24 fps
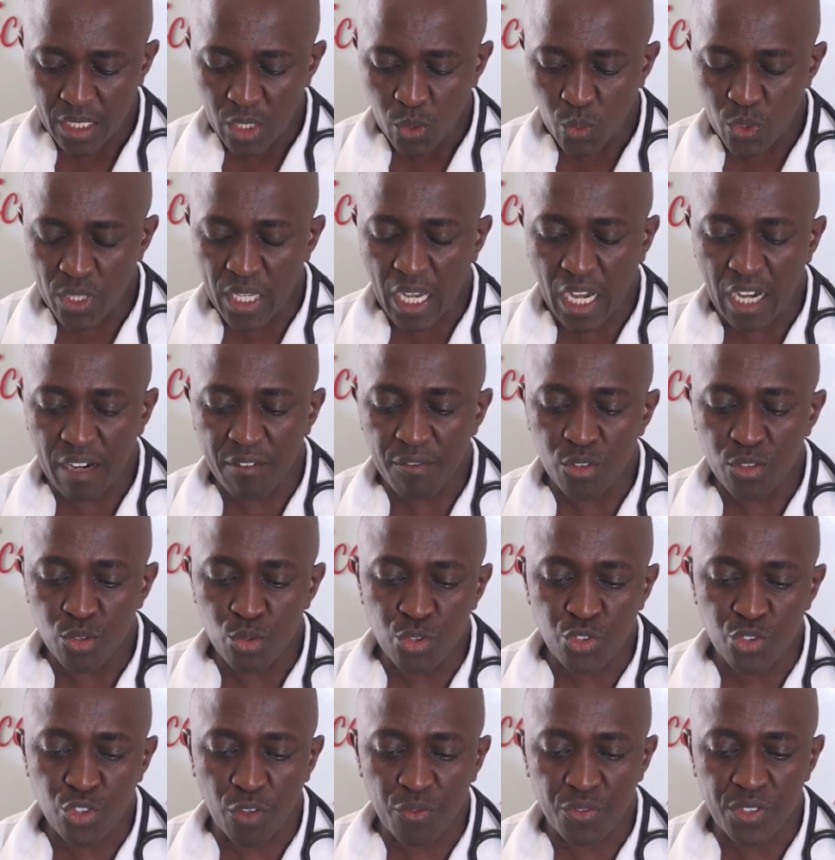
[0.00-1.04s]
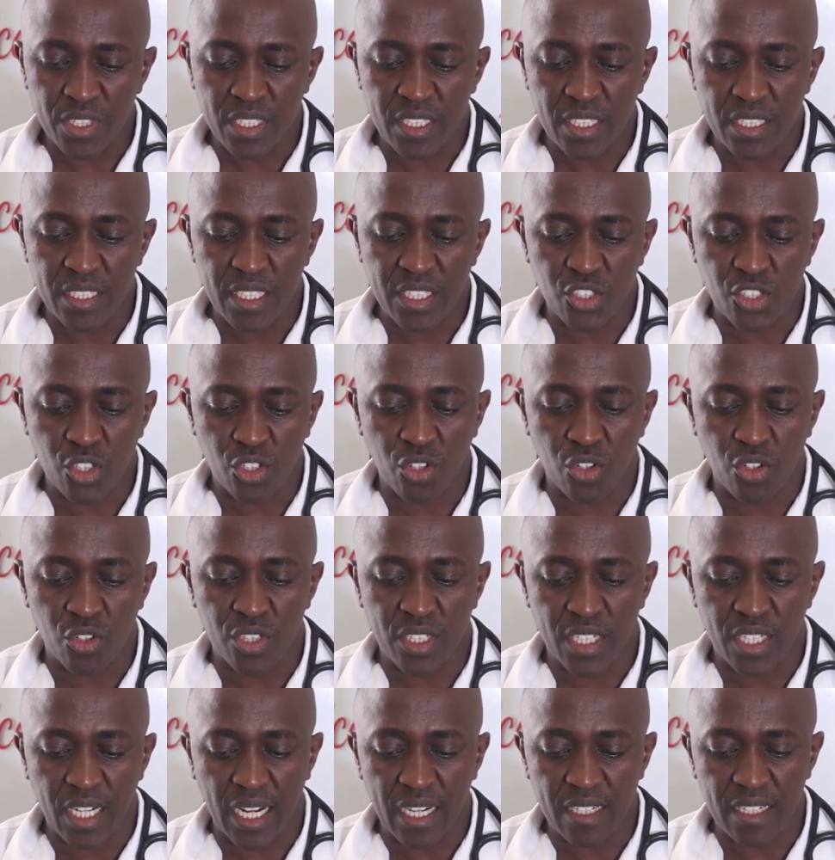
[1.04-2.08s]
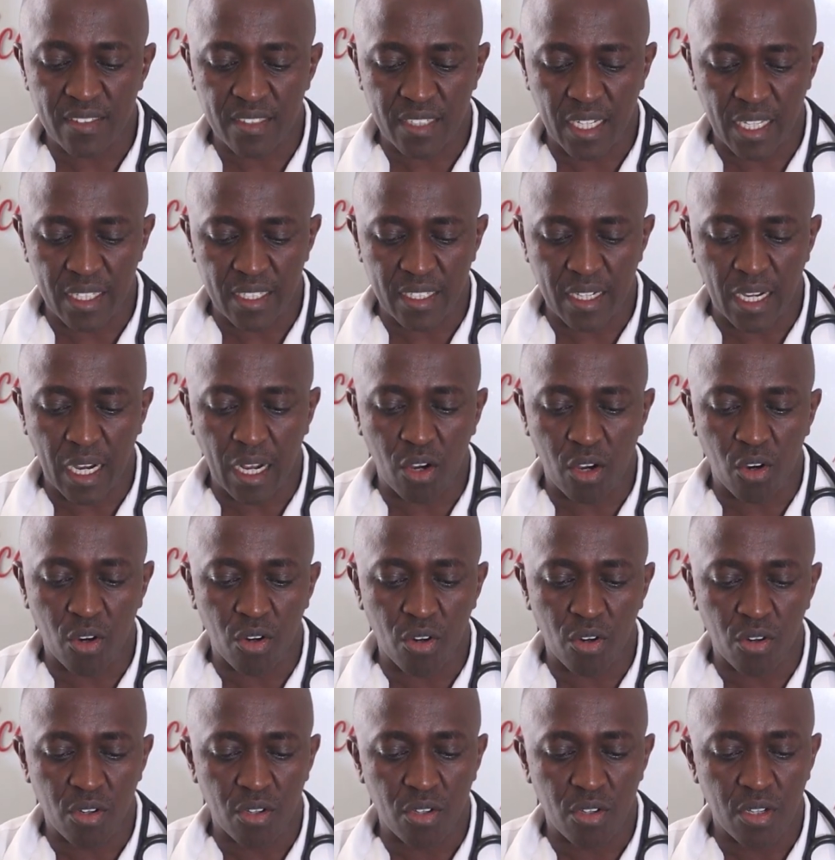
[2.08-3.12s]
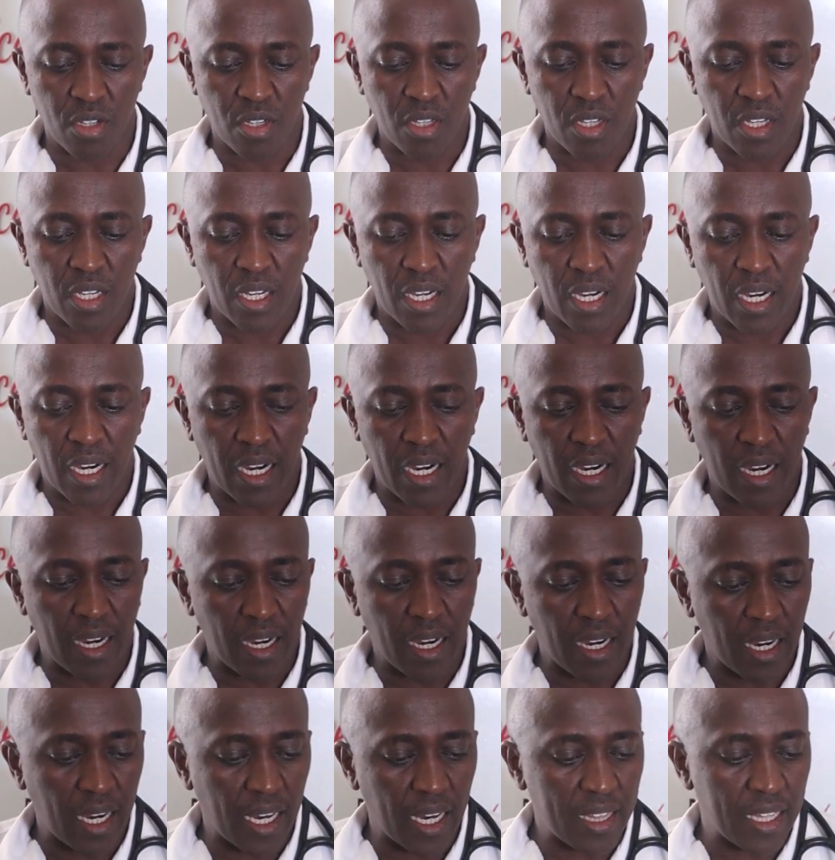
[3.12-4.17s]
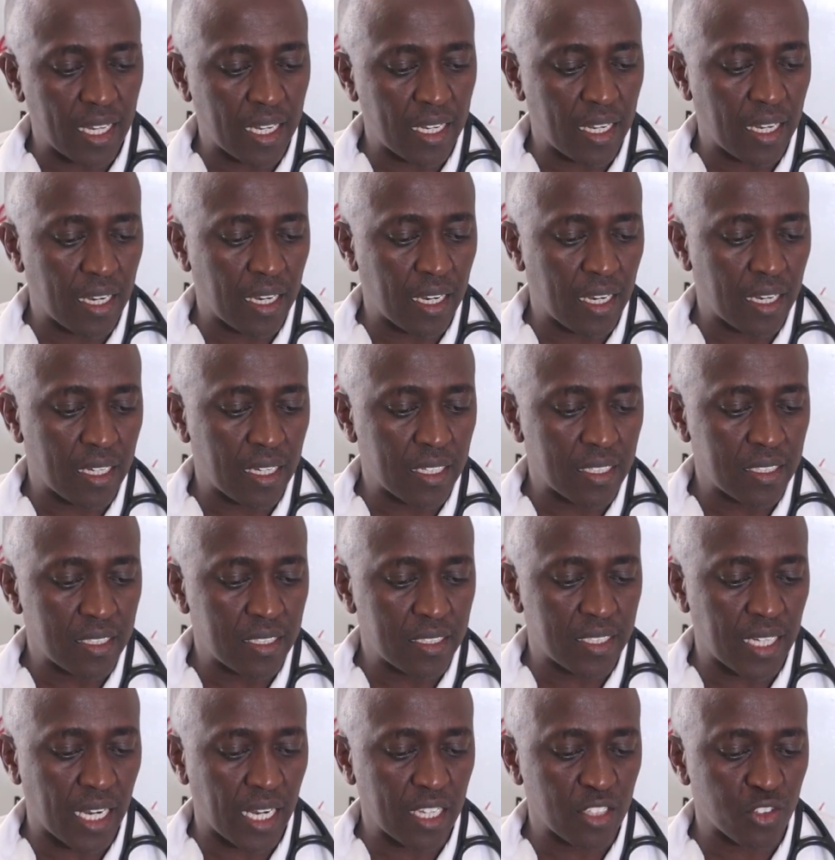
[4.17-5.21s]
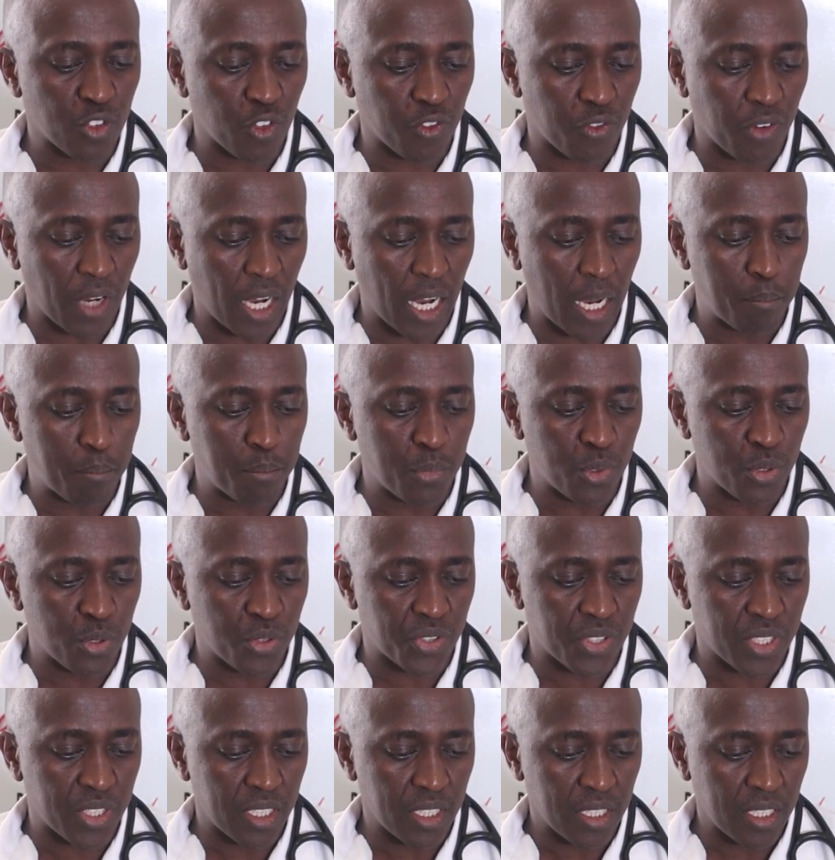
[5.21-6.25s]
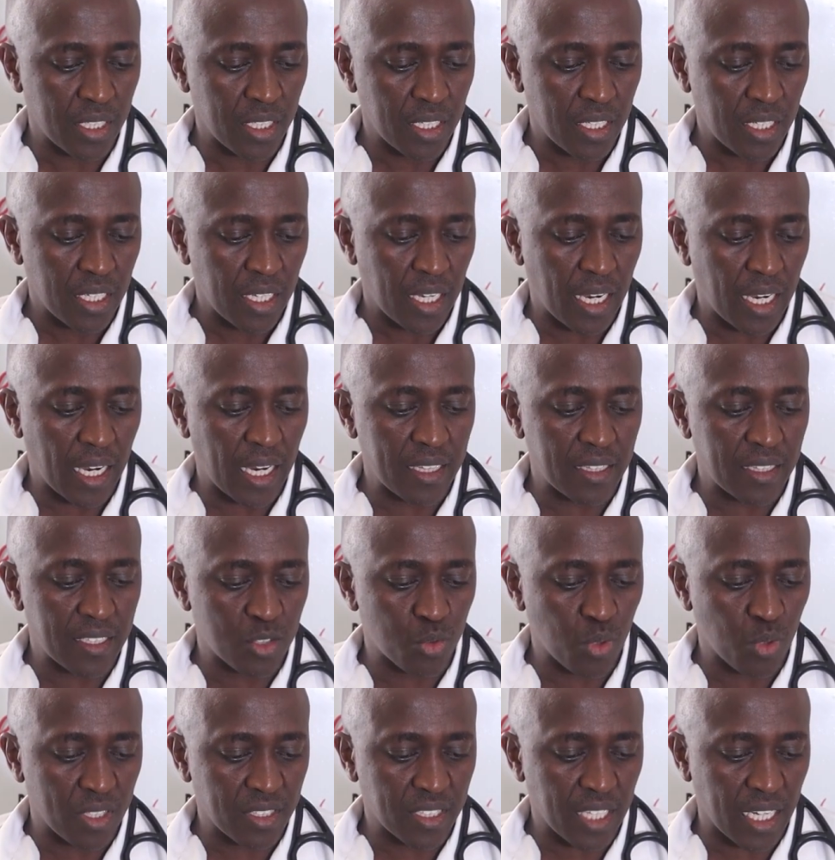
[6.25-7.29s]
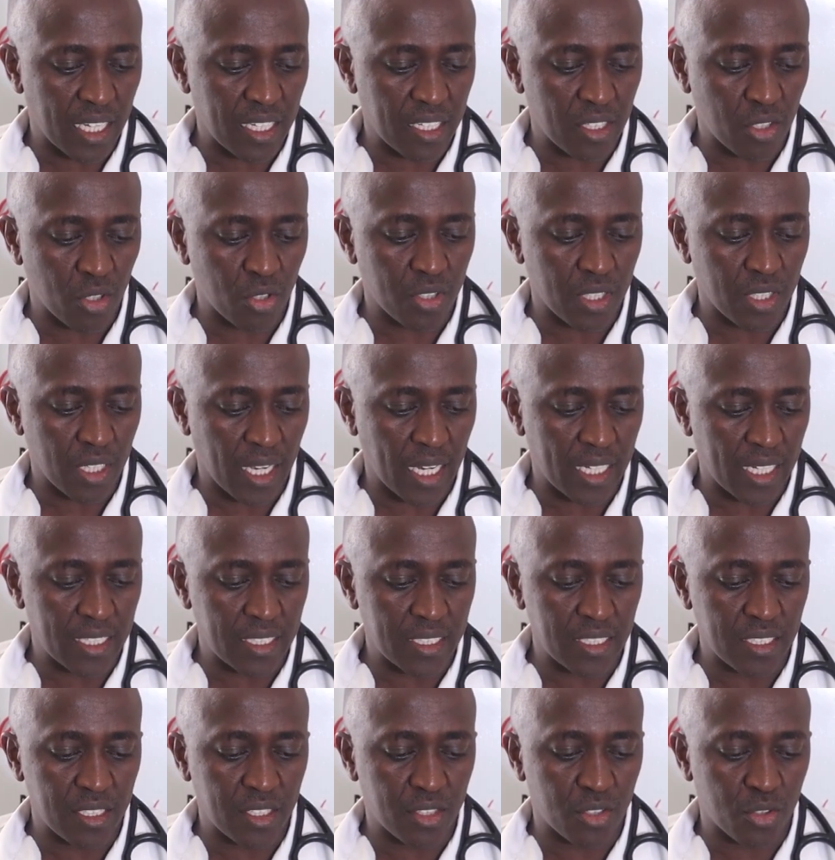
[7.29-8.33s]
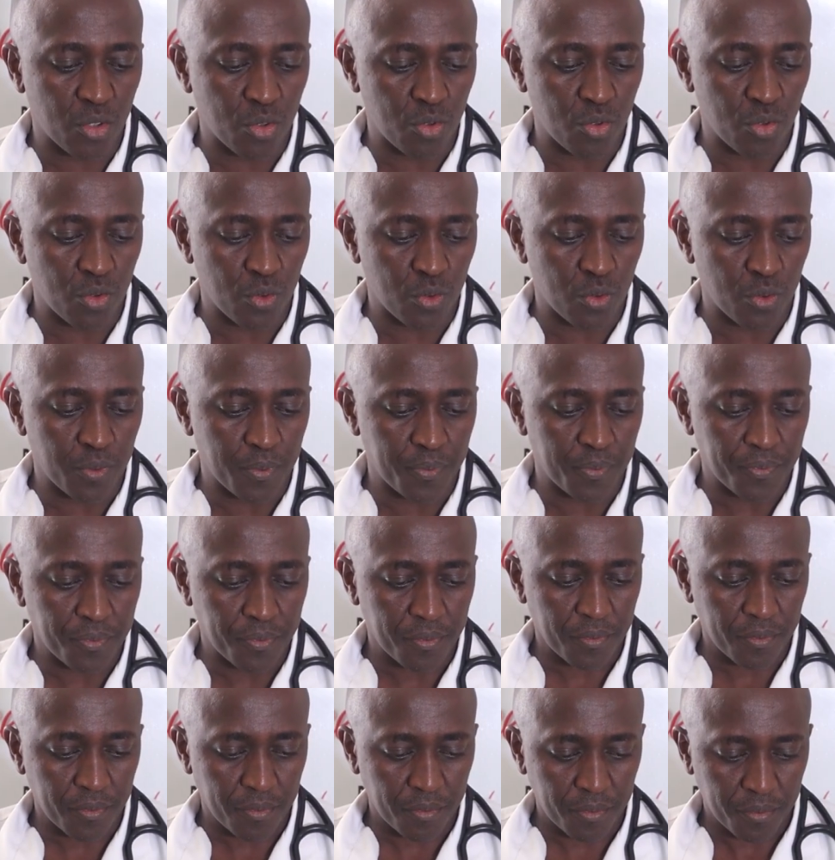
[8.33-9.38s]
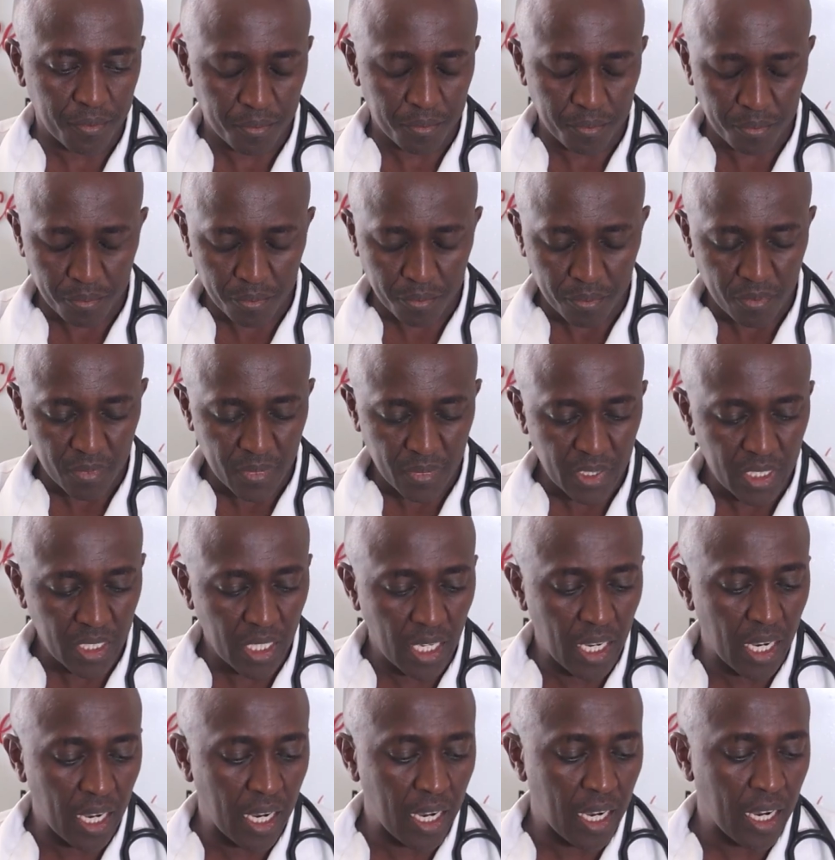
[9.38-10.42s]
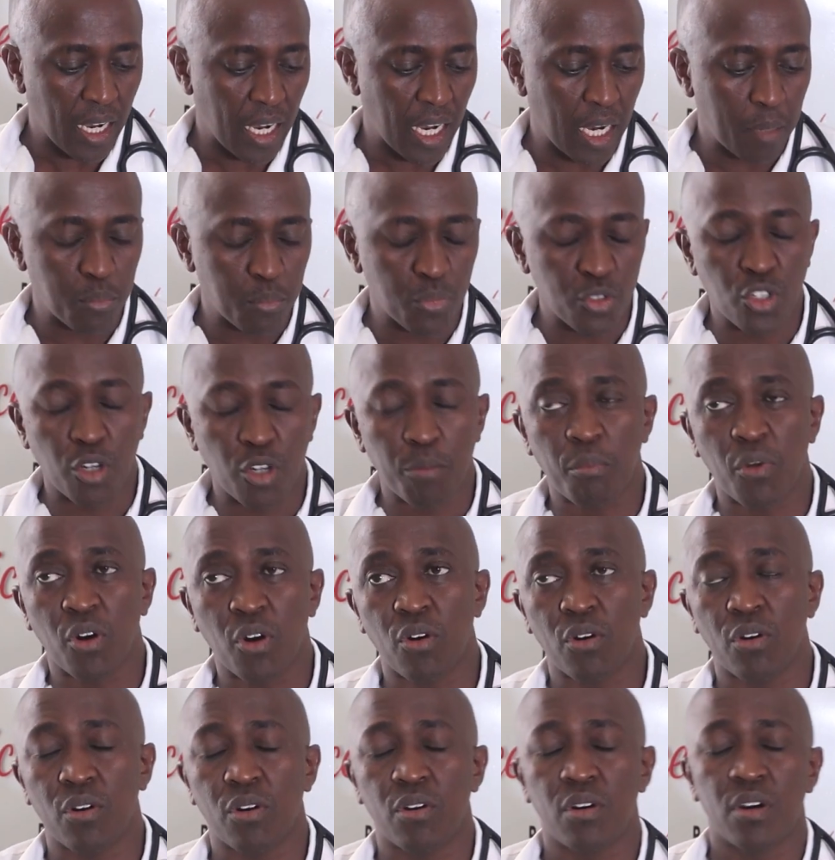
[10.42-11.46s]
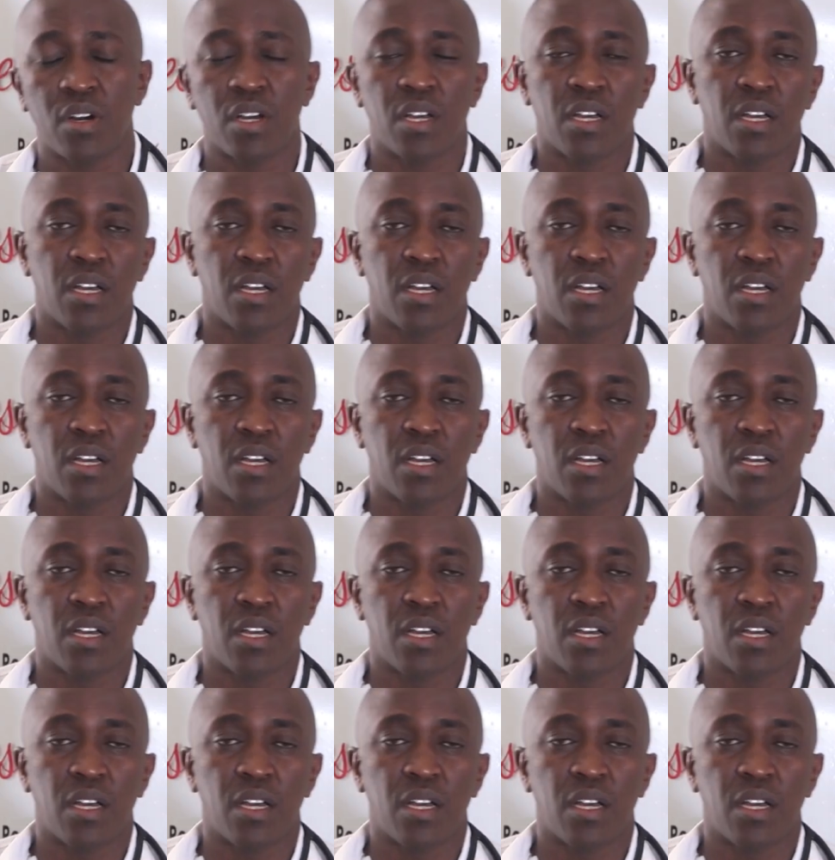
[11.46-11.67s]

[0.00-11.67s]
We have use of recreational drugs like alcohol, other drugs of abuse. These ones can lead to abnormal